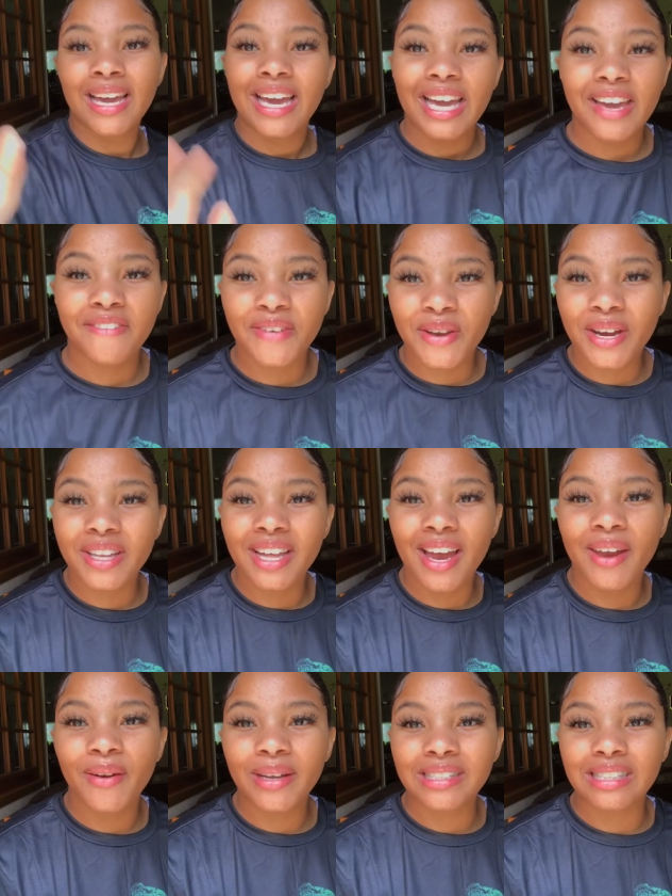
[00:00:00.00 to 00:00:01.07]
if you hear
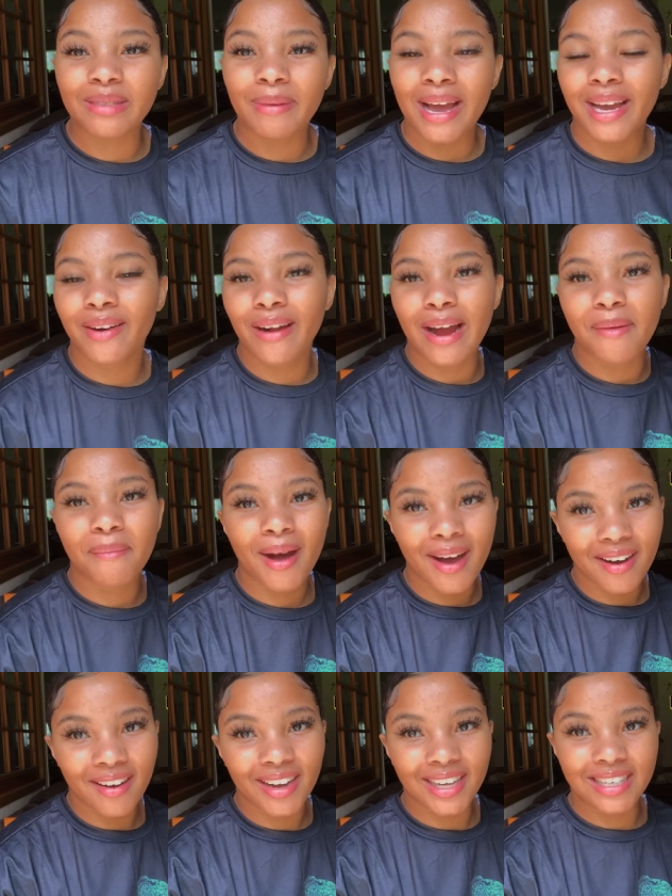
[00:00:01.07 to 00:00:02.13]
that noise in the background, my
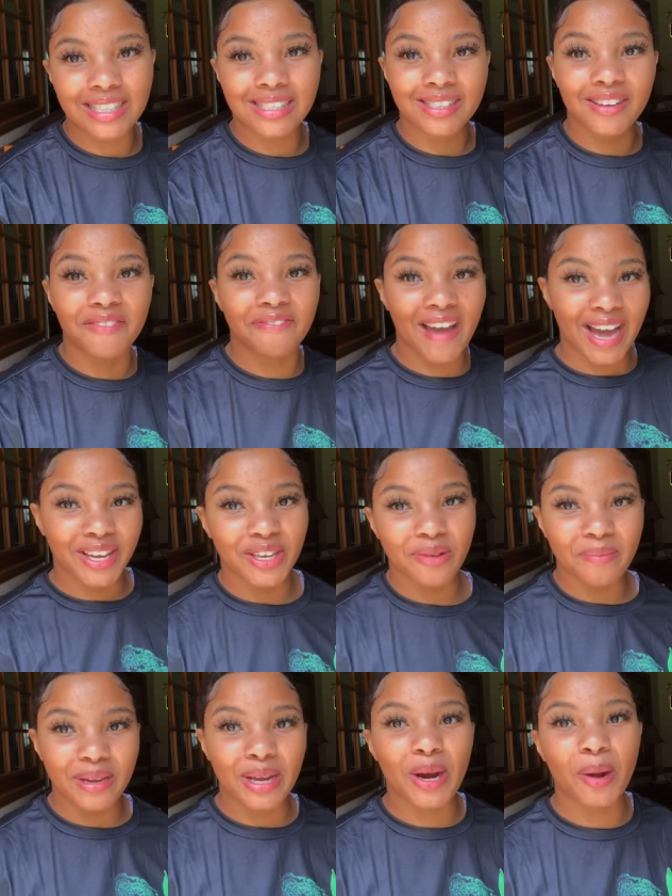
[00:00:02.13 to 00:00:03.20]
aunt is
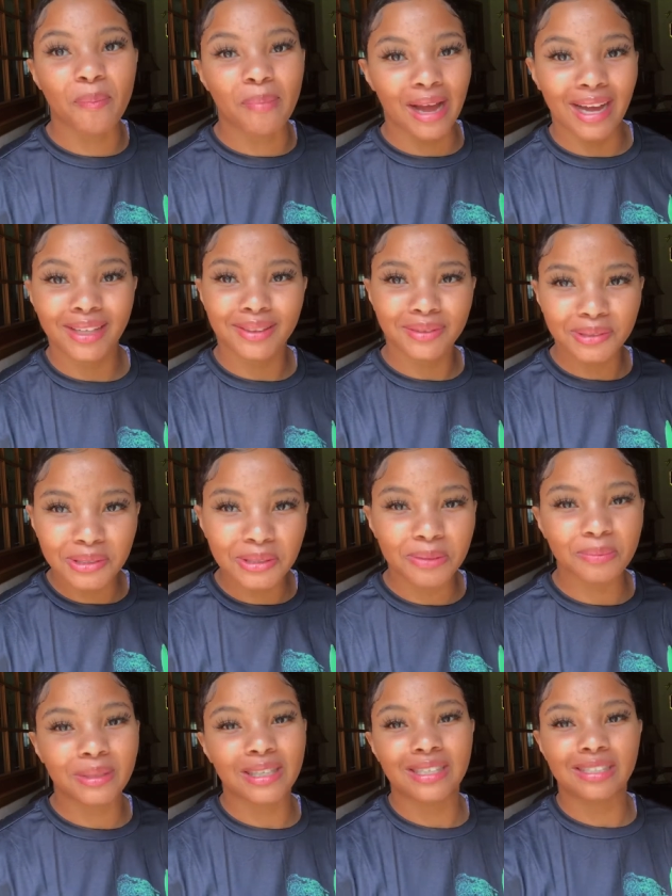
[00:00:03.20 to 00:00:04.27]
vacuuming her
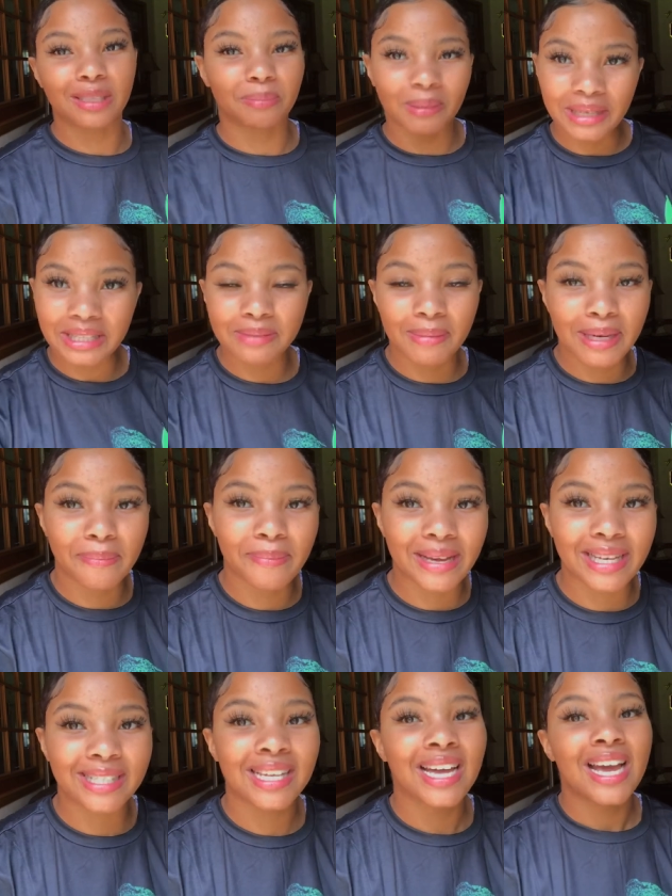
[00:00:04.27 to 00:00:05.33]
bathroom because her plants made a
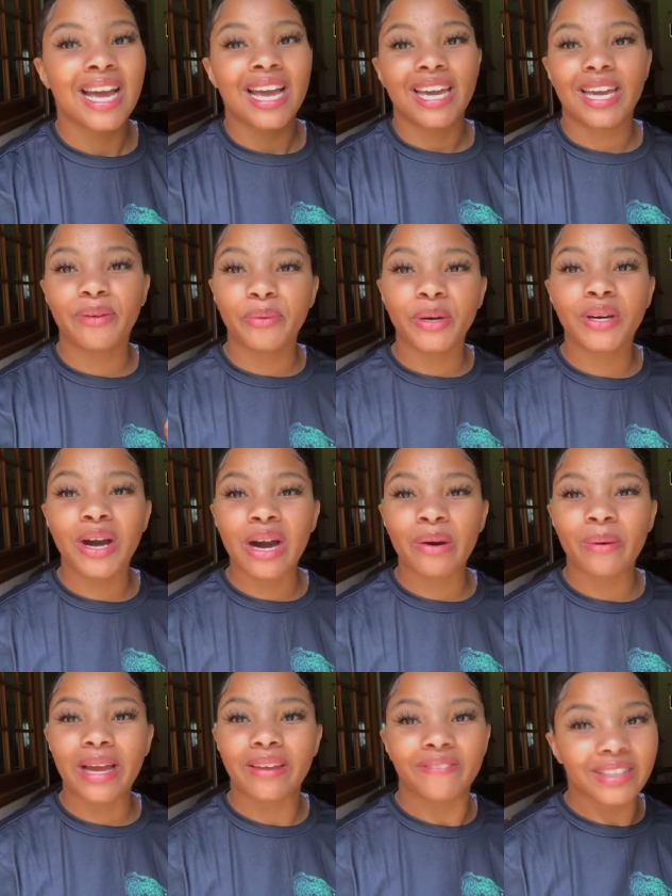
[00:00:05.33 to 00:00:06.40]
mess. It will go
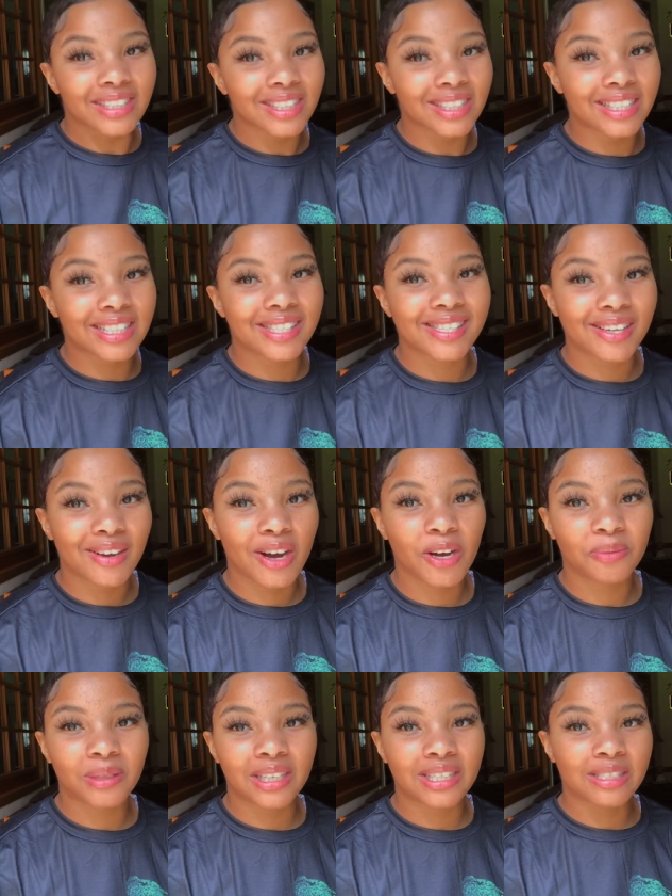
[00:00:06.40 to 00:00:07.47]
away eventually, so I
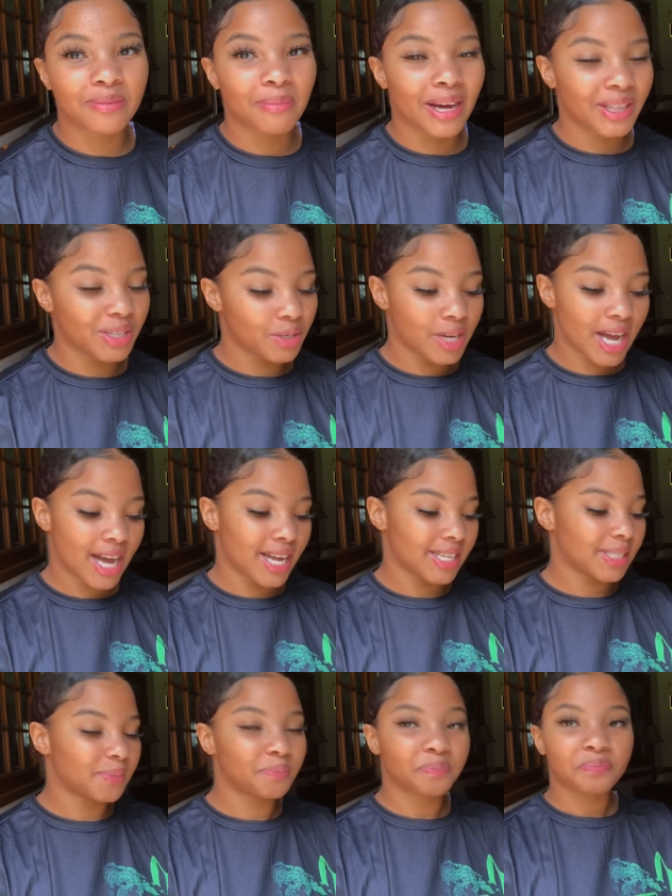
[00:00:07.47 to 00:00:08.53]
hope that doesn't bother you guys.